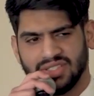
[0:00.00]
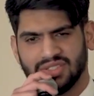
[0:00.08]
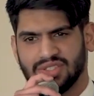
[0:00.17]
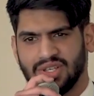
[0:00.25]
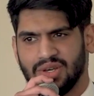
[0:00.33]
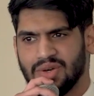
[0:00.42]
And
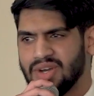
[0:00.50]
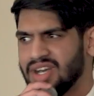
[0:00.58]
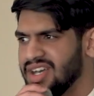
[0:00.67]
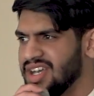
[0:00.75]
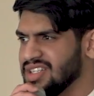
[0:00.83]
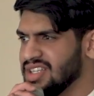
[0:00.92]
so
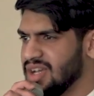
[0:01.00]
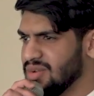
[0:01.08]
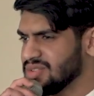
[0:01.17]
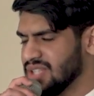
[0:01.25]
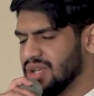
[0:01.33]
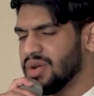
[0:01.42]
I
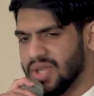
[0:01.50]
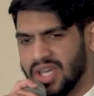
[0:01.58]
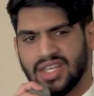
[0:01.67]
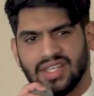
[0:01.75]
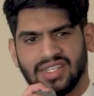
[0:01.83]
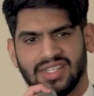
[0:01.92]
was like,
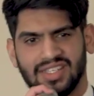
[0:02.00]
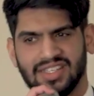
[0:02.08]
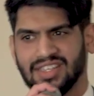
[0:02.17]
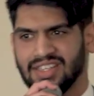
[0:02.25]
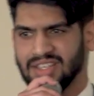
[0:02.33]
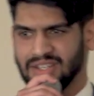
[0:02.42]
okay,
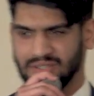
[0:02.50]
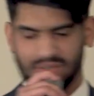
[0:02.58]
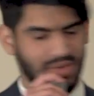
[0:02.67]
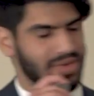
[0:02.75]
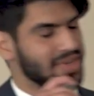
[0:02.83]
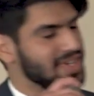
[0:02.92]

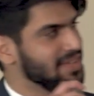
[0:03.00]
cool.